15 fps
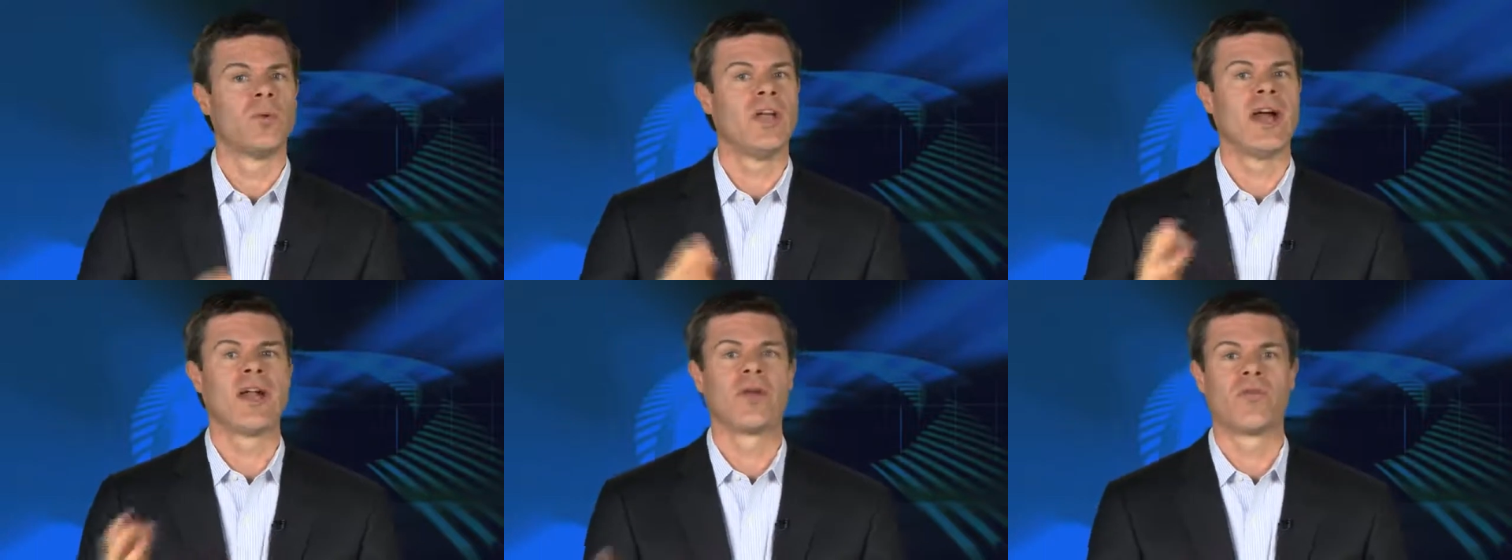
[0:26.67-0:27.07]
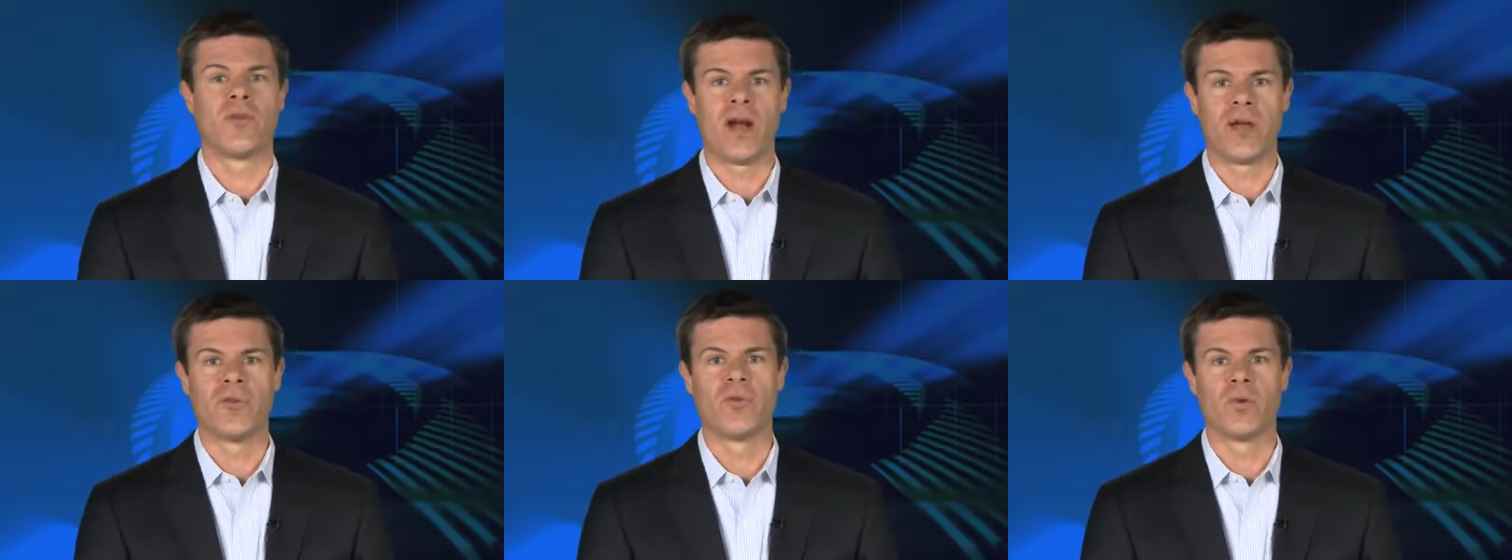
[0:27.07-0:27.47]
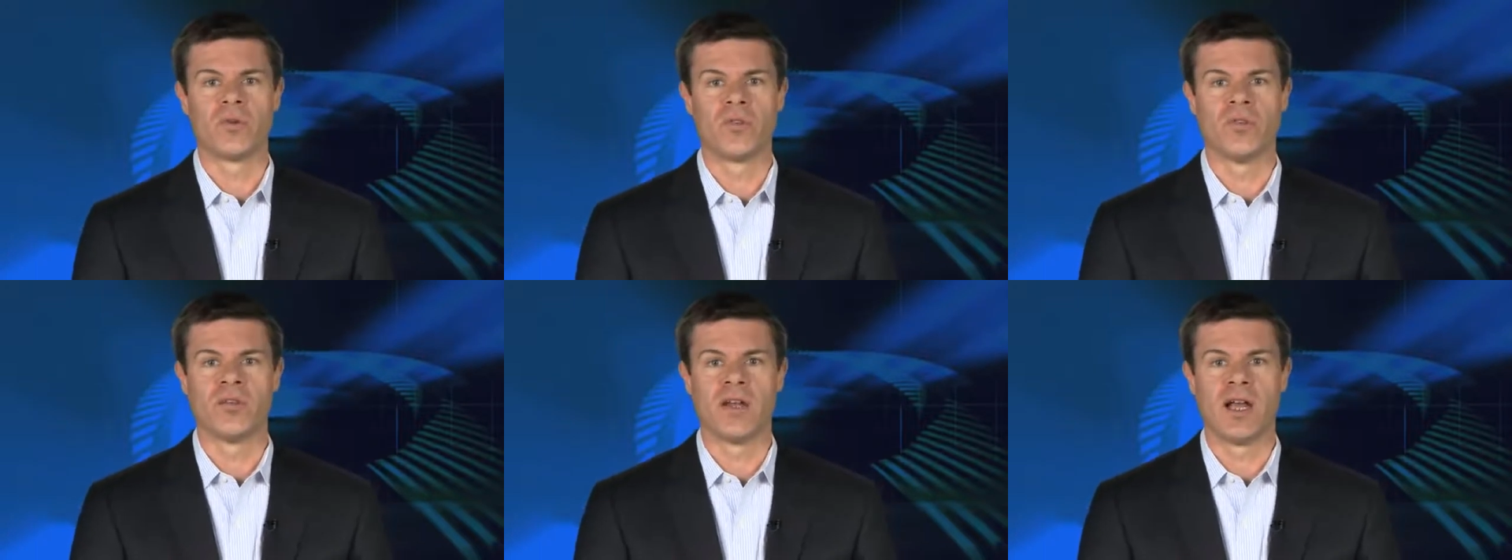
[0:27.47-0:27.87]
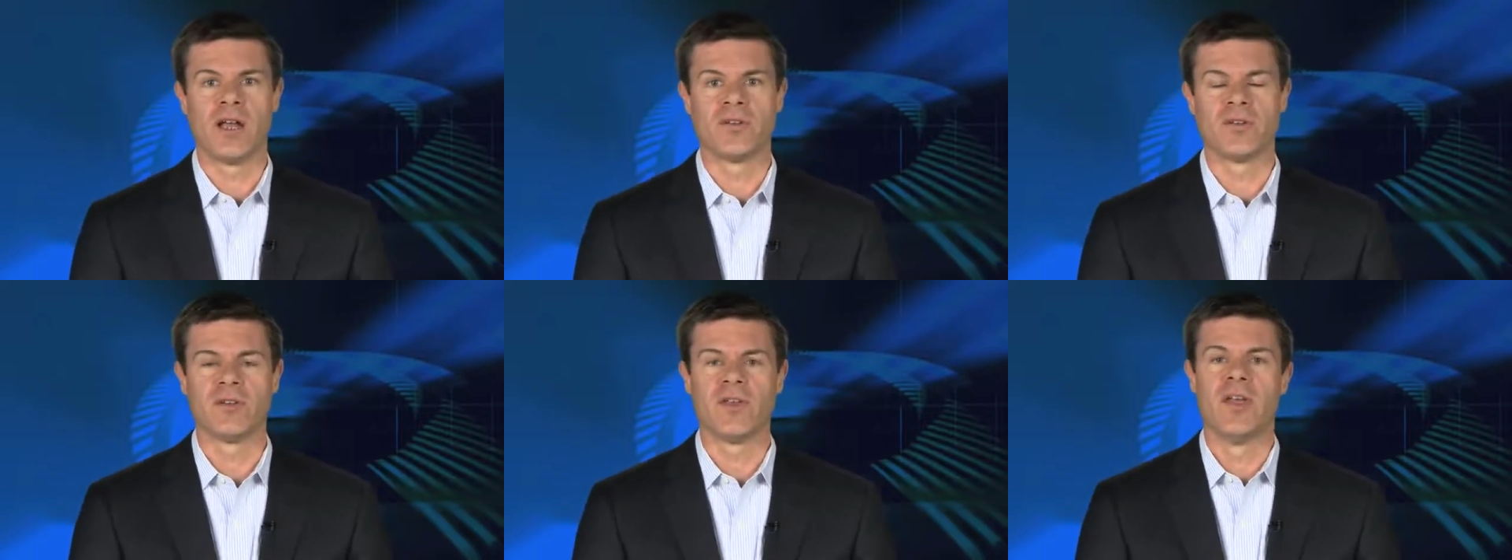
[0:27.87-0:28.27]
We had our 5 forces
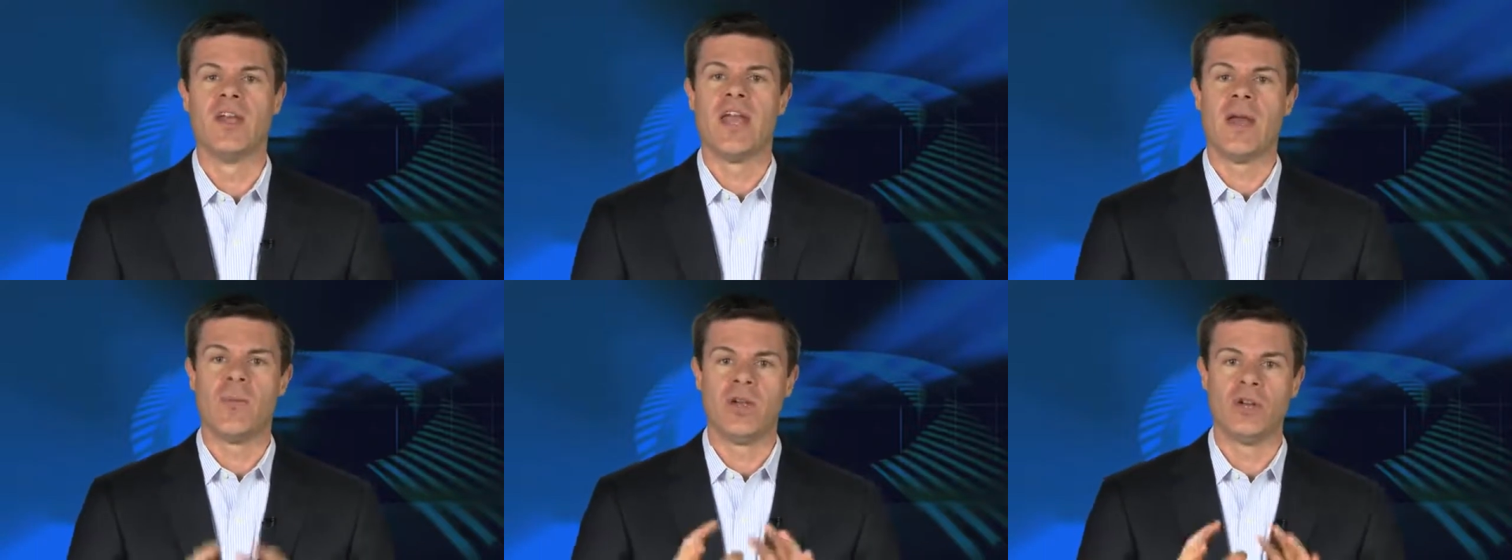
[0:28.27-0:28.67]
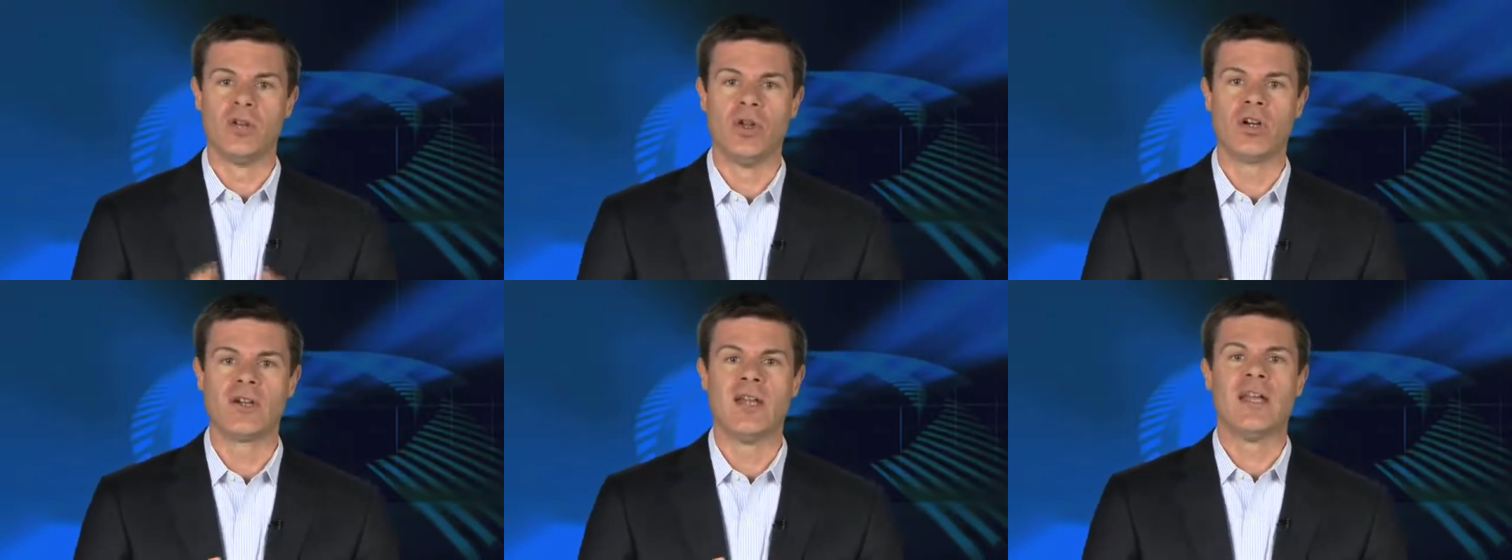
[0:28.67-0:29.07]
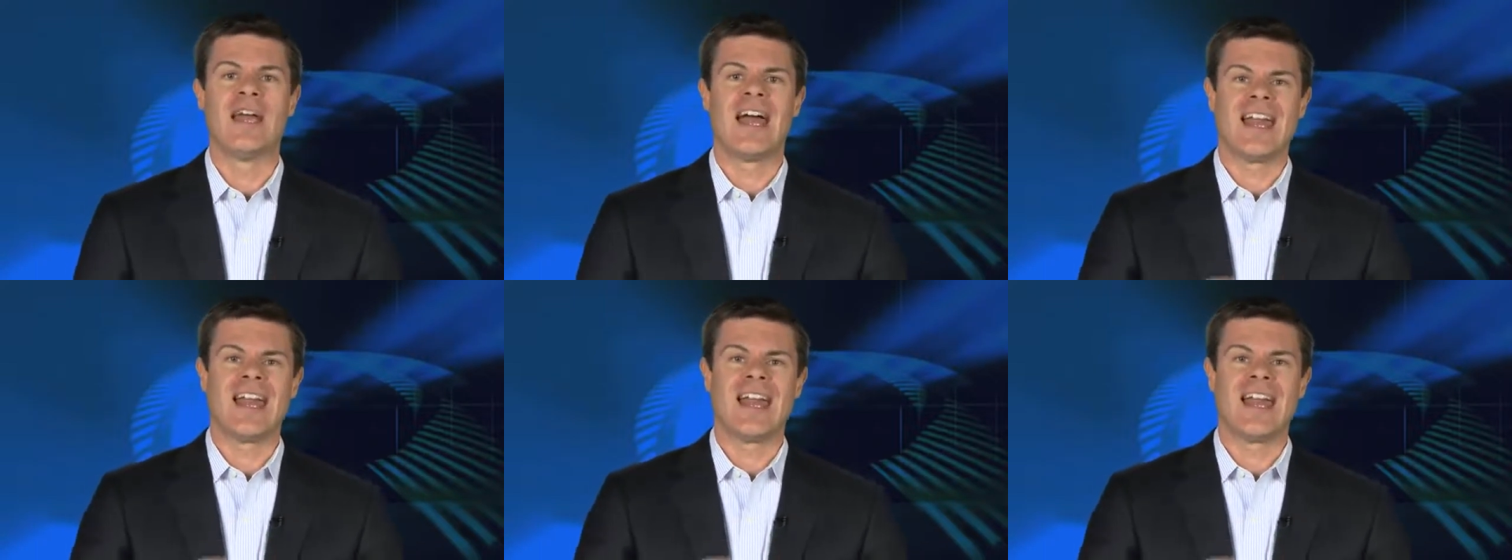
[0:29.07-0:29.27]
analysis, and we looked